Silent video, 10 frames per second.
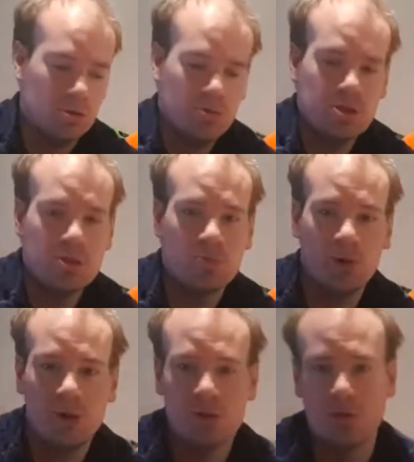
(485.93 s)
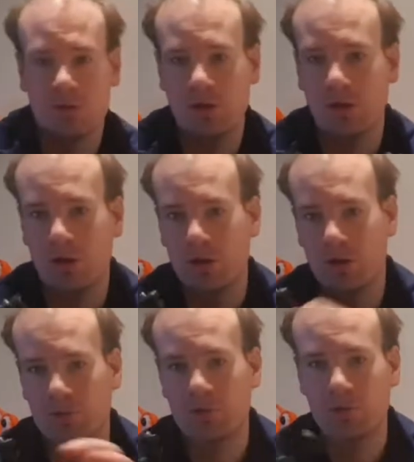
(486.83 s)
which is quite
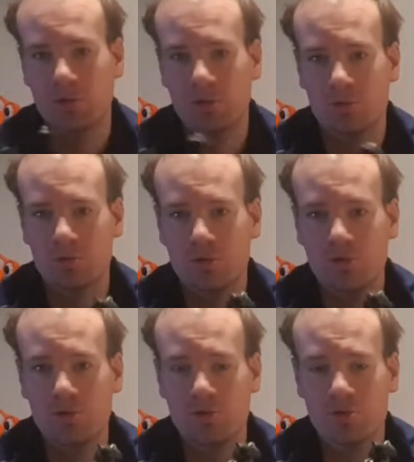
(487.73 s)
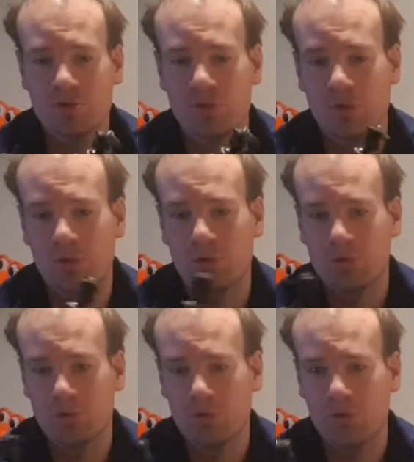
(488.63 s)
good to use for
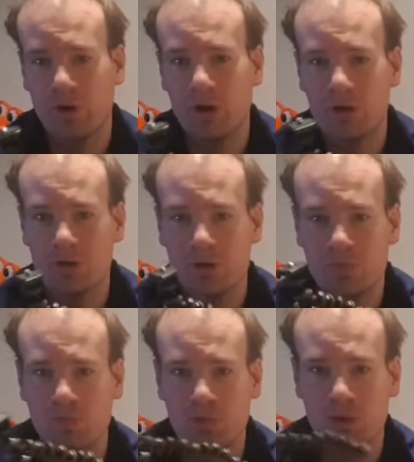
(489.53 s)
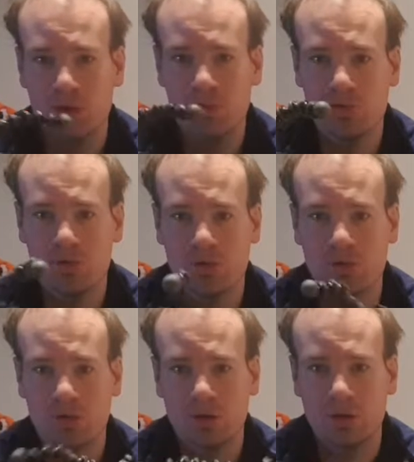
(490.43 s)
very small use.
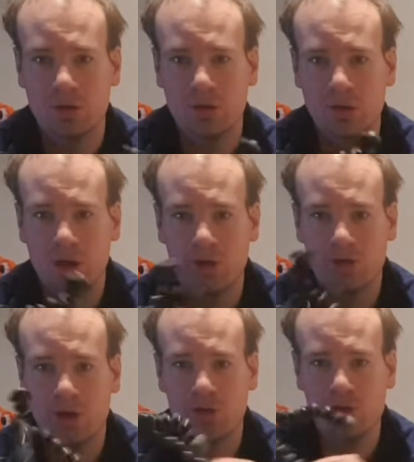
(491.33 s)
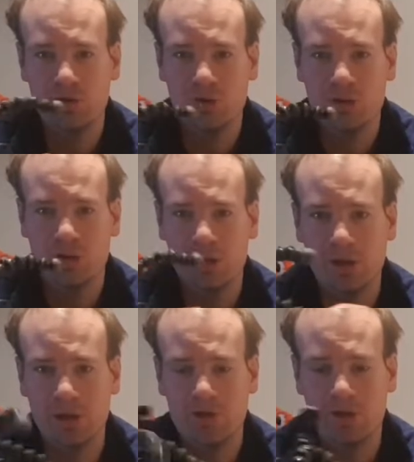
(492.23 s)
I try to use it in
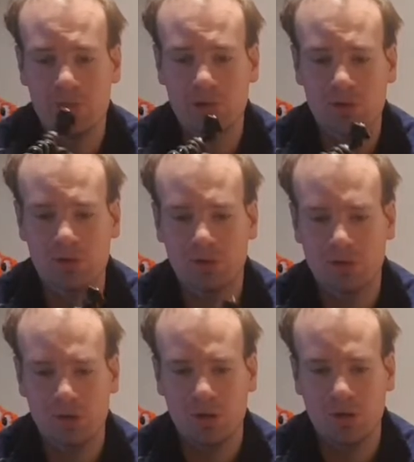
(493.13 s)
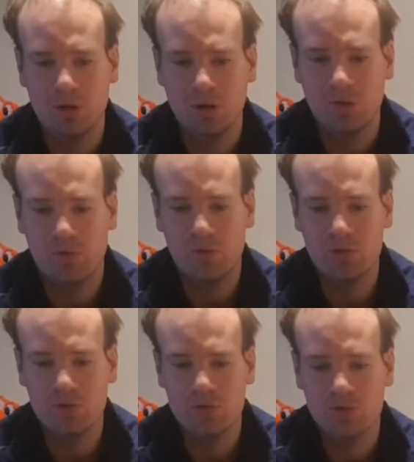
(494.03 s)
nature, but of
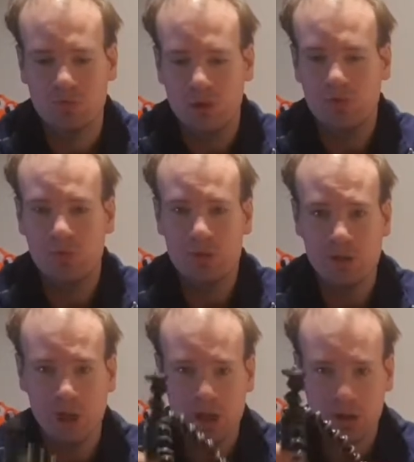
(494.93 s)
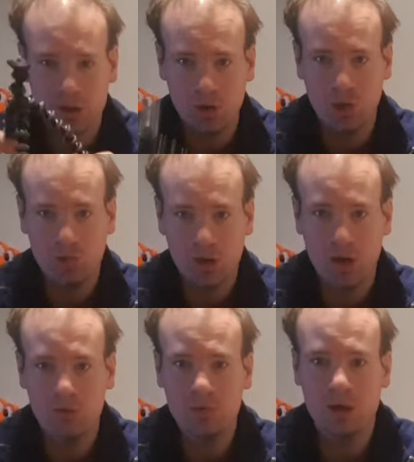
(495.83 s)
course it will be standing low
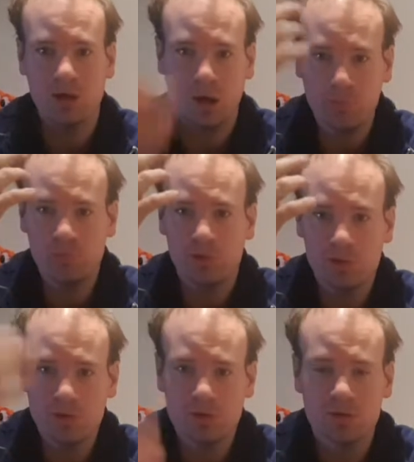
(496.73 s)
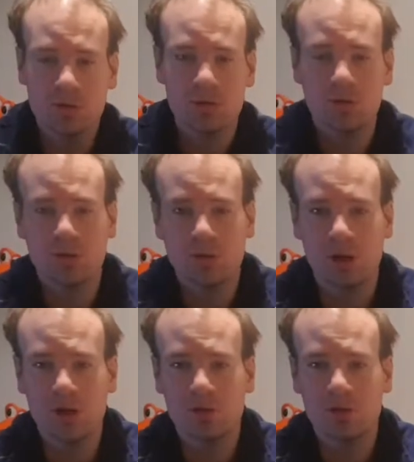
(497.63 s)
down and upwards,
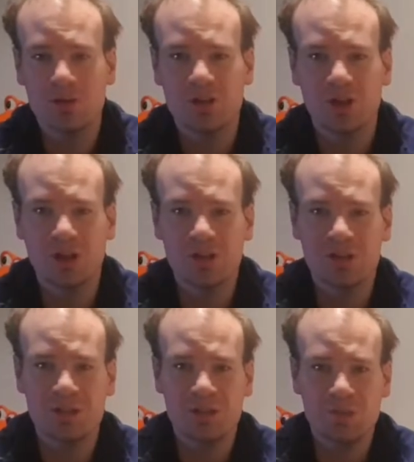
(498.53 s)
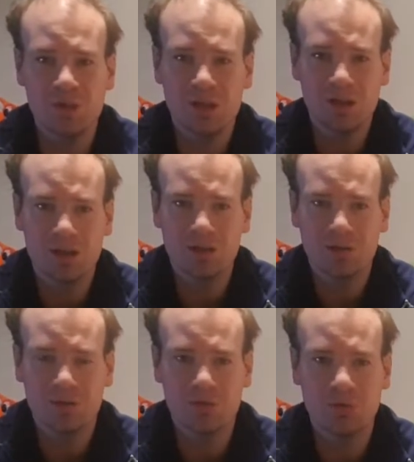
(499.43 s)
and you can't see really
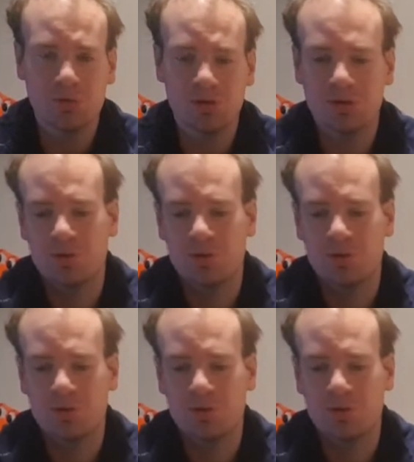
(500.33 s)
good.